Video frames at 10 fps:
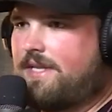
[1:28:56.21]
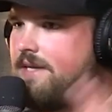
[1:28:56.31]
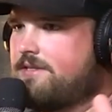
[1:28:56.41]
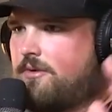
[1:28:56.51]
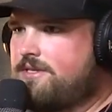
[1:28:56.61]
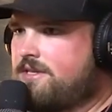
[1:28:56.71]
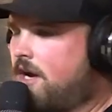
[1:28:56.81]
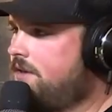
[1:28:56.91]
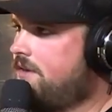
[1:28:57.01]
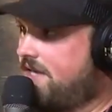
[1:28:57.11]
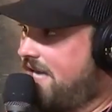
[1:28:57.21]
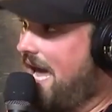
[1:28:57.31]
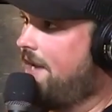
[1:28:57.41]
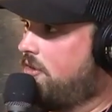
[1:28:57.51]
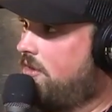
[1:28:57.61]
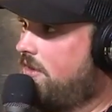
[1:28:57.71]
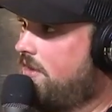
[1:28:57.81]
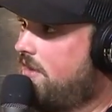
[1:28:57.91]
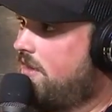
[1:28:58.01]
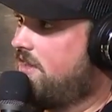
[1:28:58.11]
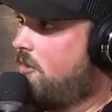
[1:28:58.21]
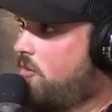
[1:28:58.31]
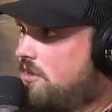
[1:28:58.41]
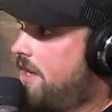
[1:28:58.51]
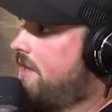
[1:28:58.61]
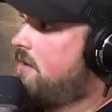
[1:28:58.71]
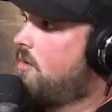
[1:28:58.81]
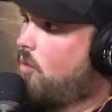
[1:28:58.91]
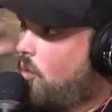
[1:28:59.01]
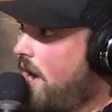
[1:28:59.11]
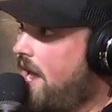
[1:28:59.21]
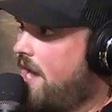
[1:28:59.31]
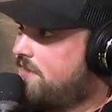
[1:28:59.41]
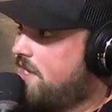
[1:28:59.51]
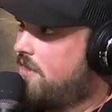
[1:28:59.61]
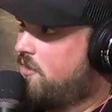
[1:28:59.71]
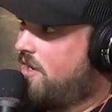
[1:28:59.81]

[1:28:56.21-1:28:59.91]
So in this hunt, the cattle that were like way at the other